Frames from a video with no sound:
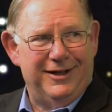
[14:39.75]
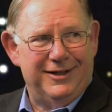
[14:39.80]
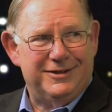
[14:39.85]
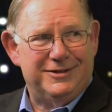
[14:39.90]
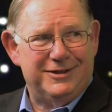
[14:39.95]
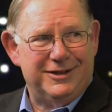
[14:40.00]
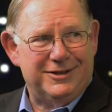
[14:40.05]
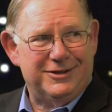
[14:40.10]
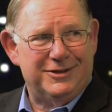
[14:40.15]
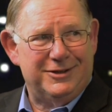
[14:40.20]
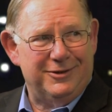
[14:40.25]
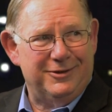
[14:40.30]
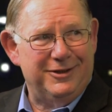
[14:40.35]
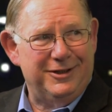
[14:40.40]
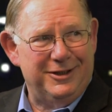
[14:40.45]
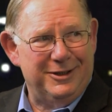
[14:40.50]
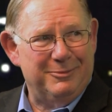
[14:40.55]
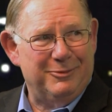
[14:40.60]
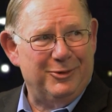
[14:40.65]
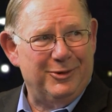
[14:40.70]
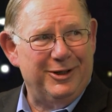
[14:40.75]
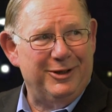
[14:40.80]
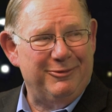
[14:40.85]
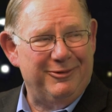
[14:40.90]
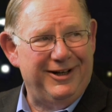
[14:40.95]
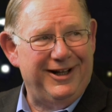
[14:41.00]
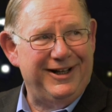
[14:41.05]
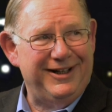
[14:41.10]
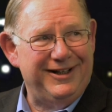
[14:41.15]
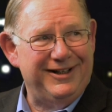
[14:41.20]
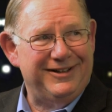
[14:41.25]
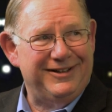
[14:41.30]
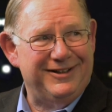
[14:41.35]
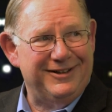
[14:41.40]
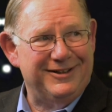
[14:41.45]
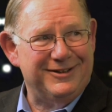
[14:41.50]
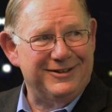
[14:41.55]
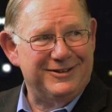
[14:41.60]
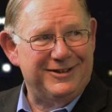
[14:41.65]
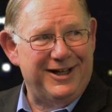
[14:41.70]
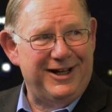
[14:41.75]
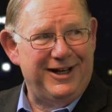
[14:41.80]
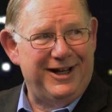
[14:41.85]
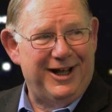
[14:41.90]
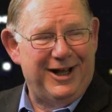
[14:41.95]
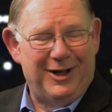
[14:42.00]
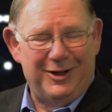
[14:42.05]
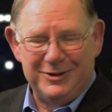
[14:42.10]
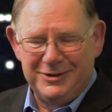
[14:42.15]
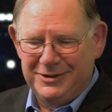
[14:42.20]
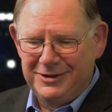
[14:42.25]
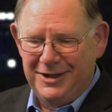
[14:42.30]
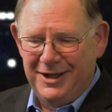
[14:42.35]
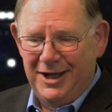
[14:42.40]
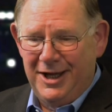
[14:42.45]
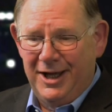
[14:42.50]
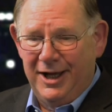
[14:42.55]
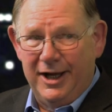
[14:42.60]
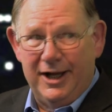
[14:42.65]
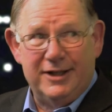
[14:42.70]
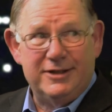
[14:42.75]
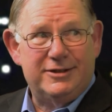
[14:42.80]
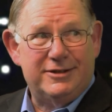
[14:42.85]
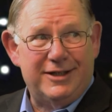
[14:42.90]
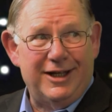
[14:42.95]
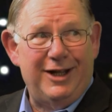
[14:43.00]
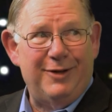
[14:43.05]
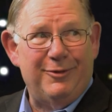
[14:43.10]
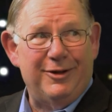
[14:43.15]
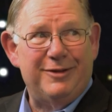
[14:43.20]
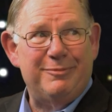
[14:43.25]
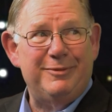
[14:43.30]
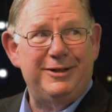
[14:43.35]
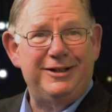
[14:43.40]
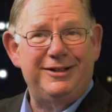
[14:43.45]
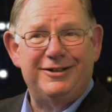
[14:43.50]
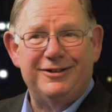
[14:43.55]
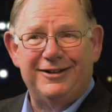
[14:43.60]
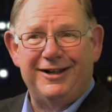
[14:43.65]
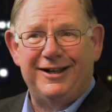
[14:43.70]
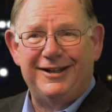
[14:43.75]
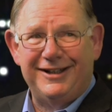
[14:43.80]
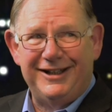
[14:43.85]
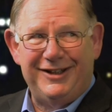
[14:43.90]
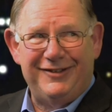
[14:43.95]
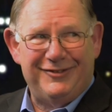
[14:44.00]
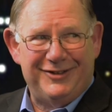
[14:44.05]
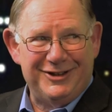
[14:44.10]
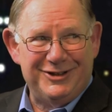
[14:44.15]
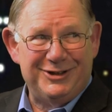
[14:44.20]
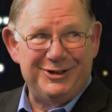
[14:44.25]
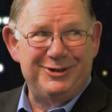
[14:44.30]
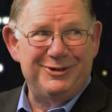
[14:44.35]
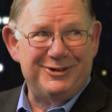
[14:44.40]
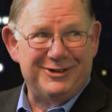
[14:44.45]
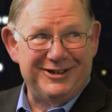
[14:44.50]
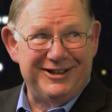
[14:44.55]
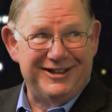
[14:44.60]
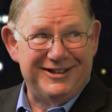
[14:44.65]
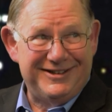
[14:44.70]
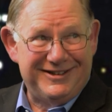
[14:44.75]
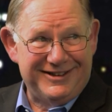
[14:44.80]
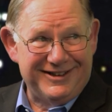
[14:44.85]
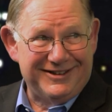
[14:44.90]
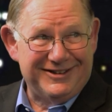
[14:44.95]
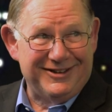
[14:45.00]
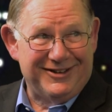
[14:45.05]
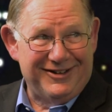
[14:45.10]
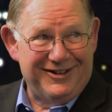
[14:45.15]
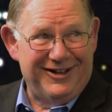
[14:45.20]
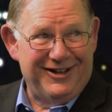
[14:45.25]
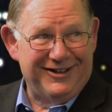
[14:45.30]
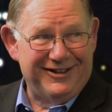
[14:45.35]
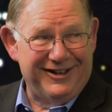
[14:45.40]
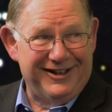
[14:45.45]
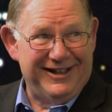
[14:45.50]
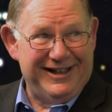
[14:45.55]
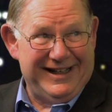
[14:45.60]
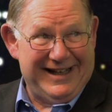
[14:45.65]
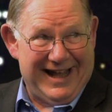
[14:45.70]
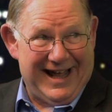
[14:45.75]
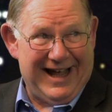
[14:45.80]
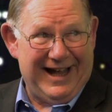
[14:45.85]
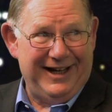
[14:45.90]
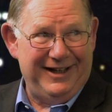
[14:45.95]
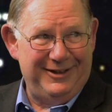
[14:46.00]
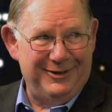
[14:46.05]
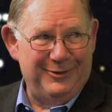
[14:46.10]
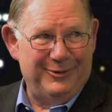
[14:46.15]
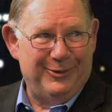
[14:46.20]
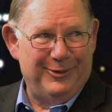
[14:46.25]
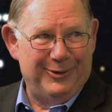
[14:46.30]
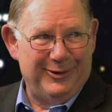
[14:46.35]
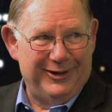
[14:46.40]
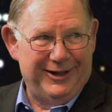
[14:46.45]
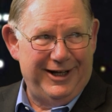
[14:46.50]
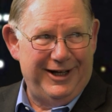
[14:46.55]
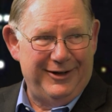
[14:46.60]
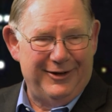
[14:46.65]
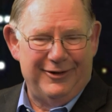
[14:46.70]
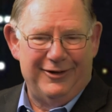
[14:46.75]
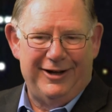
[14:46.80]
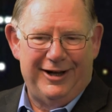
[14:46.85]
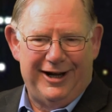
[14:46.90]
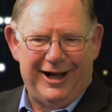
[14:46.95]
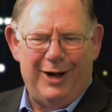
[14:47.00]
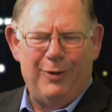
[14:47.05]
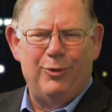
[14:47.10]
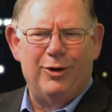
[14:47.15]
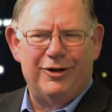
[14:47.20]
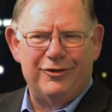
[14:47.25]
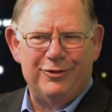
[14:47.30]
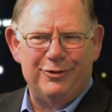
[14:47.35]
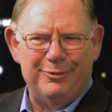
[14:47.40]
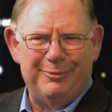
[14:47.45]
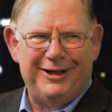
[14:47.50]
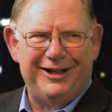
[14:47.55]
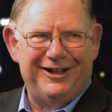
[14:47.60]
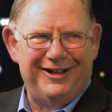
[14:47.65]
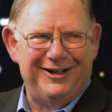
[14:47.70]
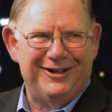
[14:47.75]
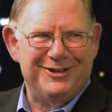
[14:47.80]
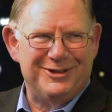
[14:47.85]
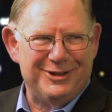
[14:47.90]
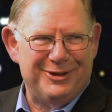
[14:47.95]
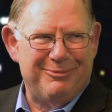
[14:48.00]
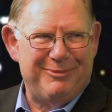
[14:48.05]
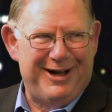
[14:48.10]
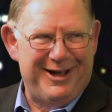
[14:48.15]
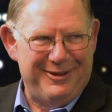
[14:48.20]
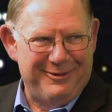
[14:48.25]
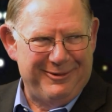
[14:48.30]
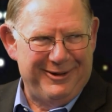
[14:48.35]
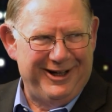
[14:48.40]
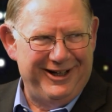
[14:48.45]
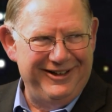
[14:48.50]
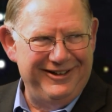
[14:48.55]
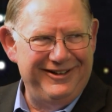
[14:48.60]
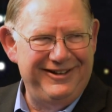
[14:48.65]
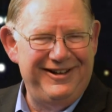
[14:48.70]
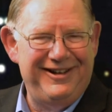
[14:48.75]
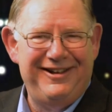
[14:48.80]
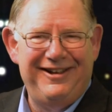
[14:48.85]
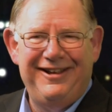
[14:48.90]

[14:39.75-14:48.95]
at 6:30 in the morning when I get to the state house. Mm-hmm and stay with me until I leave because usually it's six o'clock at night or later. And I work through my lunch, oh, by the way,